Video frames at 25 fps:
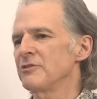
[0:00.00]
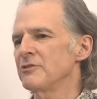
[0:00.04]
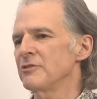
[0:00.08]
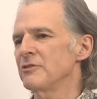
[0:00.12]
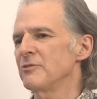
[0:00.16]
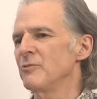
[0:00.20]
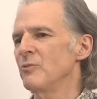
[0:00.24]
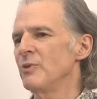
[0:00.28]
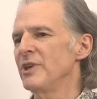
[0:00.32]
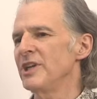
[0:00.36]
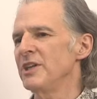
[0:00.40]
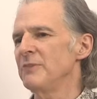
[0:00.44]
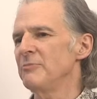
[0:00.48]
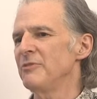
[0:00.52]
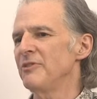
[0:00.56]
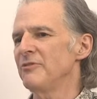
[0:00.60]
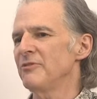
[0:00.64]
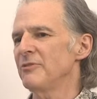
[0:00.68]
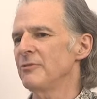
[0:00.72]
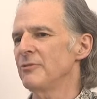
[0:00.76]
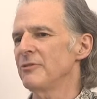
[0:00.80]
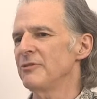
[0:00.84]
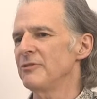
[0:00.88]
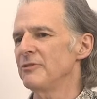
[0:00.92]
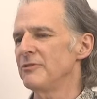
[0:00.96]
you should wait
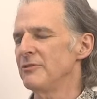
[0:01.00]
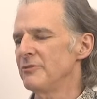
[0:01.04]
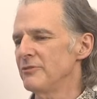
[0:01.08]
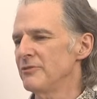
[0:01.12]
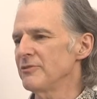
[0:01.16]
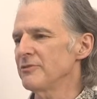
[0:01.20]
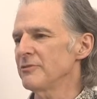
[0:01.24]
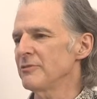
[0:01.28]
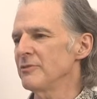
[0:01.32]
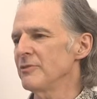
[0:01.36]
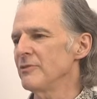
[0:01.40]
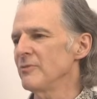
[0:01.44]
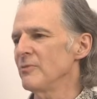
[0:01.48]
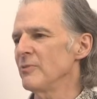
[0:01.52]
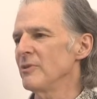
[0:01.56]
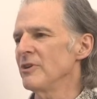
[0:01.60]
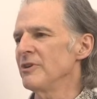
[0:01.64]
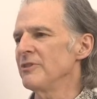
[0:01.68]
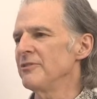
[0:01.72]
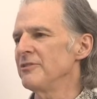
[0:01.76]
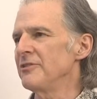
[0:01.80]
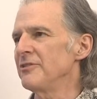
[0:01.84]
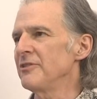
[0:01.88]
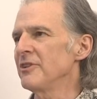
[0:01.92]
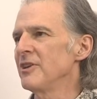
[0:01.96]
before you do certain
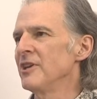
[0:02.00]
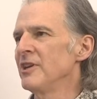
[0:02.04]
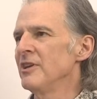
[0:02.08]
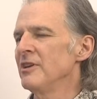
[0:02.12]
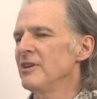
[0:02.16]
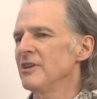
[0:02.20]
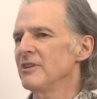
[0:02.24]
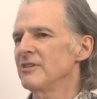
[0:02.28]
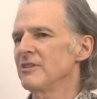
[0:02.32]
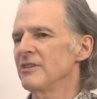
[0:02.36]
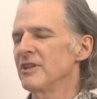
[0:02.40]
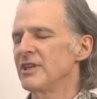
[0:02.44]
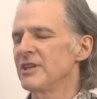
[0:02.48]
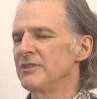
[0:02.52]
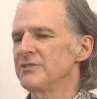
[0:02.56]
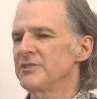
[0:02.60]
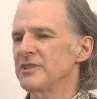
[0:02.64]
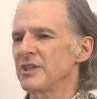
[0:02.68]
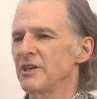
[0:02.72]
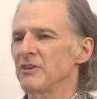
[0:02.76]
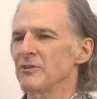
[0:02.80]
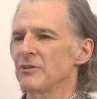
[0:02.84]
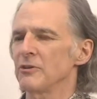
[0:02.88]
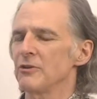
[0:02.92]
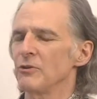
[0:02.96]
ones, and
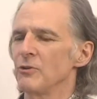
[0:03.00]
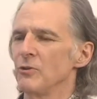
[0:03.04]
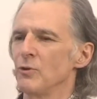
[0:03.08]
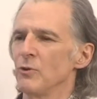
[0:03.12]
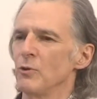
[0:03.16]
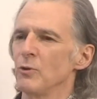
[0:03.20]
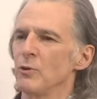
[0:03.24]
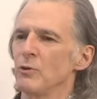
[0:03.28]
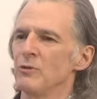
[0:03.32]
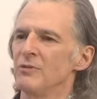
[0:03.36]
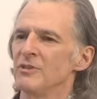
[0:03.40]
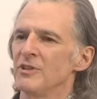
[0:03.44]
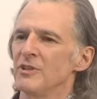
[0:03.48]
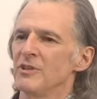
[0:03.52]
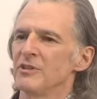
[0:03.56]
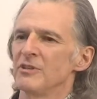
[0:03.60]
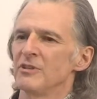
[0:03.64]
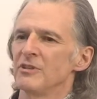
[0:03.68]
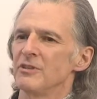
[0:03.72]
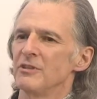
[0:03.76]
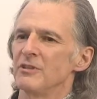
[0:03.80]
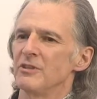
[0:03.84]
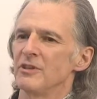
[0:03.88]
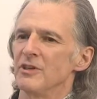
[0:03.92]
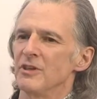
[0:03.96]
lays out a whole
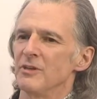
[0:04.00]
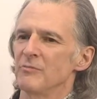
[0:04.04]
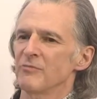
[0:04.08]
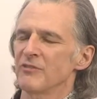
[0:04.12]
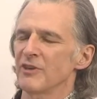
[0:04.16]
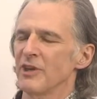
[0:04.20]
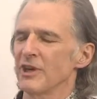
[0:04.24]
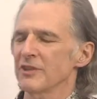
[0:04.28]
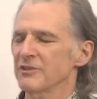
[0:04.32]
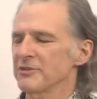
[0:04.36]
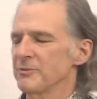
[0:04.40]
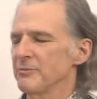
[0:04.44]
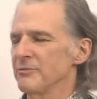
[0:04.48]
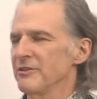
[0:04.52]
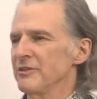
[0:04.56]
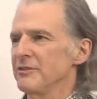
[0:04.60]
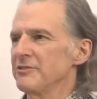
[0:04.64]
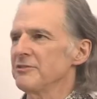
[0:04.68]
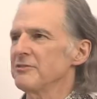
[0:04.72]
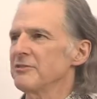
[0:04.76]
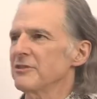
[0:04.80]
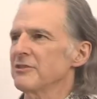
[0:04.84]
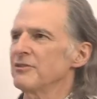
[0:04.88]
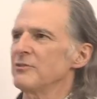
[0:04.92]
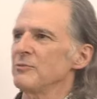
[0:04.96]
approximately
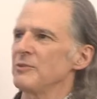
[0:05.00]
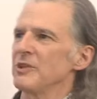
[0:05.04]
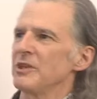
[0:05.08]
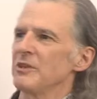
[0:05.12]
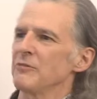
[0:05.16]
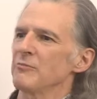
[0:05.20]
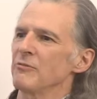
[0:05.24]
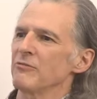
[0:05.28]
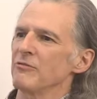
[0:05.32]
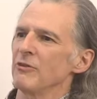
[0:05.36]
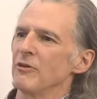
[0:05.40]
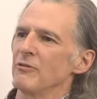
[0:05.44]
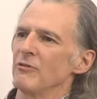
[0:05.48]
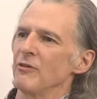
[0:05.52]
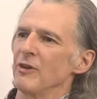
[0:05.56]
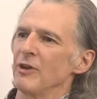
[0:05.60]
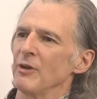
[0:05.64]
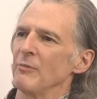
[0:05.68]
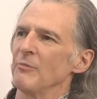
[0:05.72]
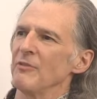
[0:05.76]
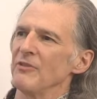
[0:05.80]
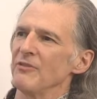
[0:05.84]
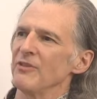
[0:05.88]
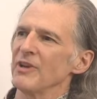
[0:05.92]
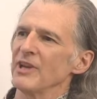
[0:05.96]
6-week
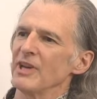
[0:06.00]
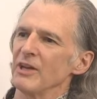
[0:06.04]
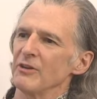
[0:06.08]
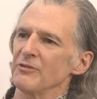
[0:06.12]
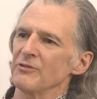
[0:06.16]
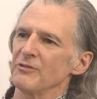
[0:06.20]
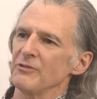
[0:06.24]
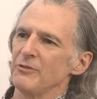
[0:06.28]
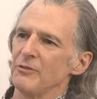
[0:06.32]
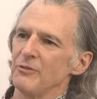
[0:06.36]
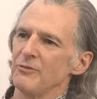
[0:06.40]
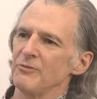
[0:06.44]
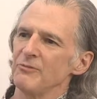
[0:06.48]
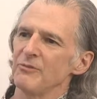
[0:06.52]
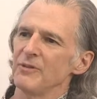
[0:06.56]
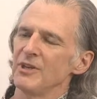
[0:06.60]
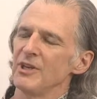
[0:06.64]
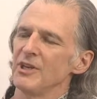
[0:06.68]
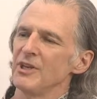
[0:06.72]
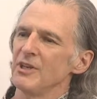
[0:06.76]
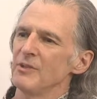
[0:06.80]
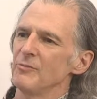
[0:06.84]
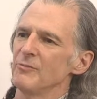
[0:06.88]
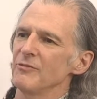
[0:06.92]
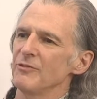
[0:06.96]
program of how to
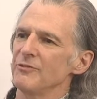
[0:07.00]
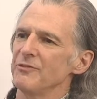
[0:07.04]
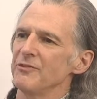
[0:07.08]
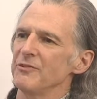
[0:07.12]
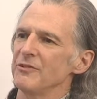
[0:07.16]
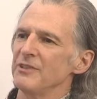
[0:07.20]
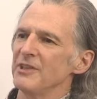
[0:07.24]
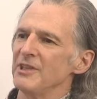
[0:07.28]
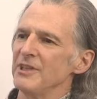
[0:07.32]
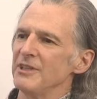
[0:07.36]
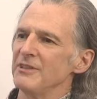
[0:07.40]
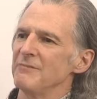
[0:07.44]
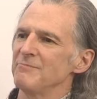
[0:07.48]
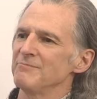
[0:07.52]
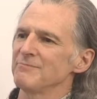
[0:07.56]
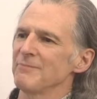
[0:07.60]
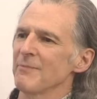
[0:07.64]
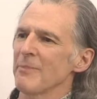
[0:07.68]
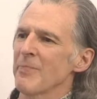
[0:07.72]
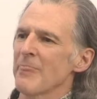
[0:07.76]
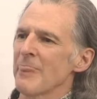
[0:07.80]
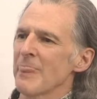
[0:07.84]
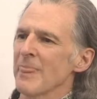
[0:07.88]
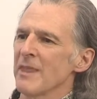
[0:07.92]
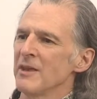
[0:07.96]
proceed.
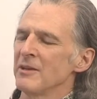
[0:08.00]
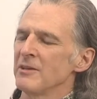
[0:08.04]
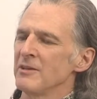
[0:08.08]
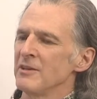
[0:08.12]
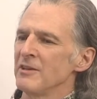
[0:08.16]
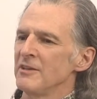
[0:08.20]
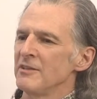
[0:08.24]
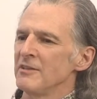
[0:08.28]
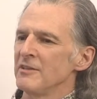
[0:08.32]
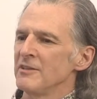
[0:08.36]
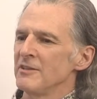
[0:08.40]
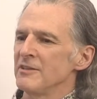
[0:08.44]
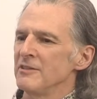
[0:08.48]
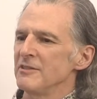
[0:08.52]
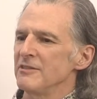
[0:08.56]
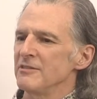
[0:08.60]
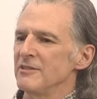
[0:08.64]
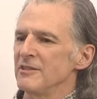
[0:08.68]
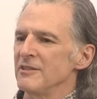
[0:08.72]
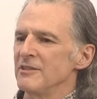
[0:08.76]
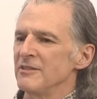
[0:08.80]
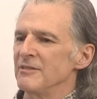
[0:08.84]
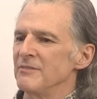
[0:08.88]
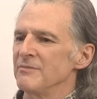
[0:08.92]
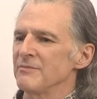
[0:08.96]

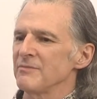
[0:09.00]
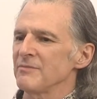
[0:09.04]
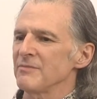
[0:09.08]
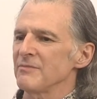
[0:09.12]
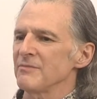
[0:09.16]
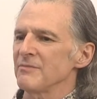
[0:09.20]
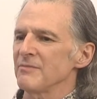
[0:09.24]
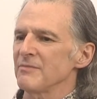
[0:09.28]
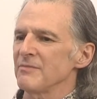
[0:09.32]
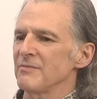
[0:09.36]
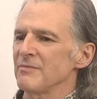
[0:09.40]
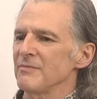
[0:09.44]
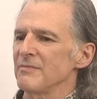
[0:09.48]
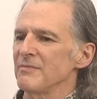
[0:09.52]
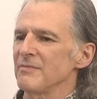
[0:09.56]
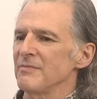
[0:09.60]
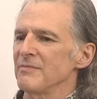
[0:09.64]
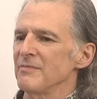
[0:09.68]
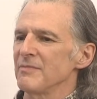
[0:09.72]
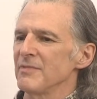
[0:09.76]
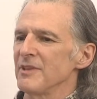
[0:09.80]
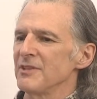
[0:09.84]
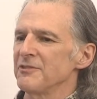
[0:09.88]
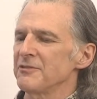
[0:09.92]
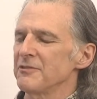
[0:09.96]

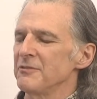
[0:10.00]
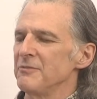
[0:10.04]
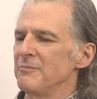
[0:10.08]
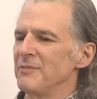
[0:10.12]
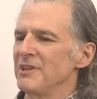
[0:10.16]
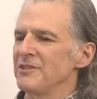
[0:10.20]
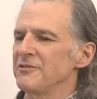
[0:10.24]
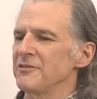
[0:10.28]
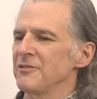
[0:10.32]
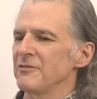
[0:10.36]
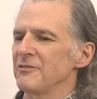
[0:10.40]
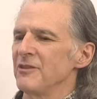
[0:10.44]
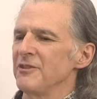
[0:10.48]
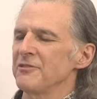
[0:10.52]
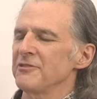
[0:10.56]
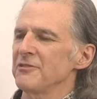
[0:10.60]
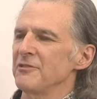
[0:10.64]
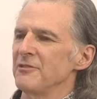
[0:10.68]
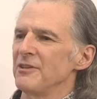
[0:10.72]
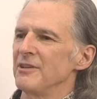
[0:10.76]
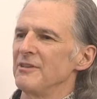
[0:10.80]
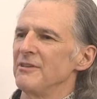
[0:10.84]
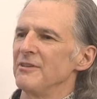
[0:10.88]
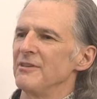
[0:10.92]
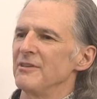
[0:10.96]
I should mention
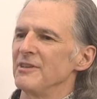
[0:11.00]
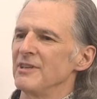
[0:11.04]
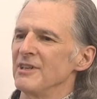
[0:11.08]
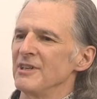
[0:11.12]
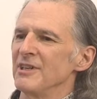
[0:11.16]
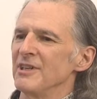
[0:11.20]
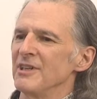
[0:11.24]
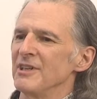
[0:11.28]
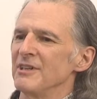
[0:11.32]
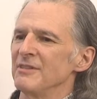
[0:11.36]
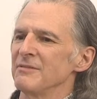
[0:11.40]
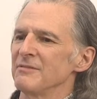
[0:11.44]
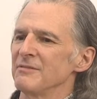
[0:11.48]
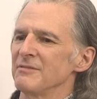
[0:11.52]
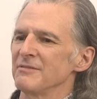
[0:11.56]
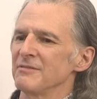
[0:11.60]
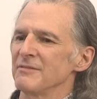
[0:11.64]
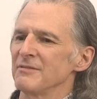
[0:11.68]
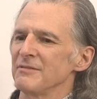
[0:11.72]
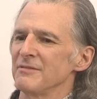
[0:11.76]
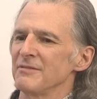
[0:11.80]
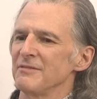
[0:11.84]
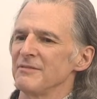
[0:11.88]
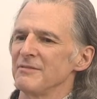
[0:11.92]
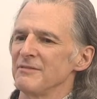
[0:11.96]
also that
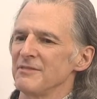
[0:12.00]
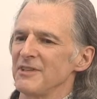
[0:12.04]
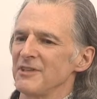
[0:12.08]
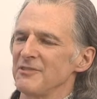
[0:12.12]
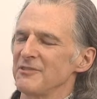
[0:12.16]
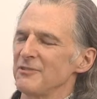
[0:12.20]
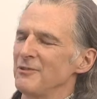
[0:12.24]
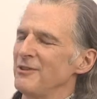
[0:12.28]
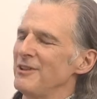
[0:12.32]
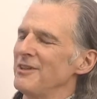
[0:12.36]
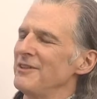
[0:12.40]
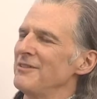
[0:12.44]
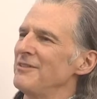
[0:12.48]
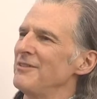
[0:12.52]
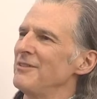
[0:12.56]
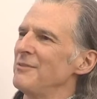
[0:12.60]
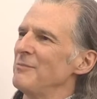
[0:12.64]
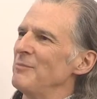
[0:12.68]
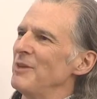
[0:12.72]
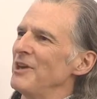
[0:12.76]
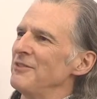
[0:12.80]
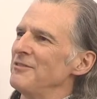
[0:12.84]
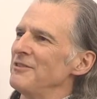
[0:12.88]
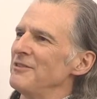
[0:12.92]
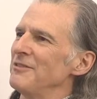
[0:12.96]
that's all
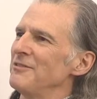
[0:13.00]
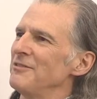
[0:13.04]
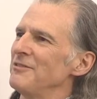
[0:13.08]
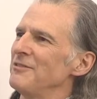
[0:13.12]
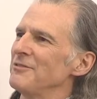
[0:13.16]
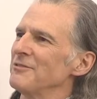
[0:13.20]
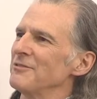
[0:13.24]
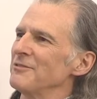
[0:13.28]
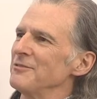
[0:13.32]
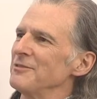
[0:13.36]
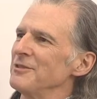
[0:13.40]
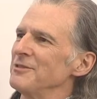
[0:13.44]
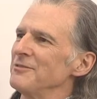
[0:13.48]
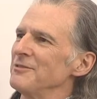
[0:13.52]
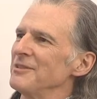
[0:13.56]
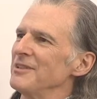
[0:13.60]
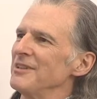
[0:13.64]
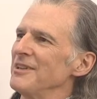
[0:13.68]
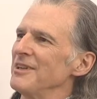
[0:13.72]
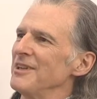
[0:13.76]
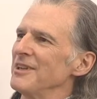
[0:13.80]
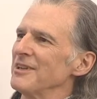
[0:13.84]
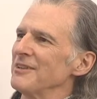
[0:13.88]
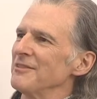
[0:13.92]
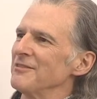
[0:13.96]
about the surgery
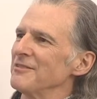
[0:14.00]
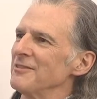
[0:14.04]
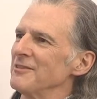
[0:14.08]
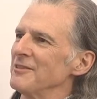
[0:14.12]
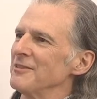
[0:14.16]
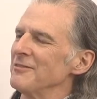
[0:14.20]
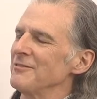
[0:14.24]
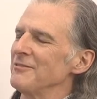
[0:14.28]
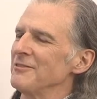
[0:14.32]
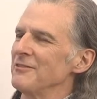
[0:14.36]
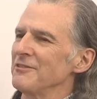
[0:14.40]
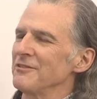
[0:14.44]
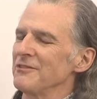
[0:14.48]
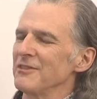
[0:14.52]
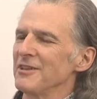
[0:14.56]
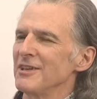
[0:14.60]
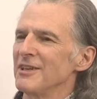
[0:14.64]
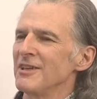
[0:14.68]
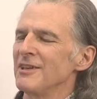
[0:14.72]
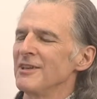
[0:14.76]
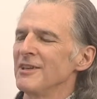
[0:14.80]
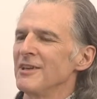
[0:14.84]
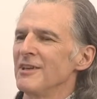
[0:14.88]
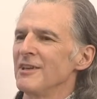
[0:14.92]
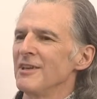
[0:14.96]
that I can think of to
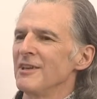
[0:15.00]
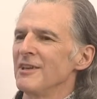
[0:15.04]
say.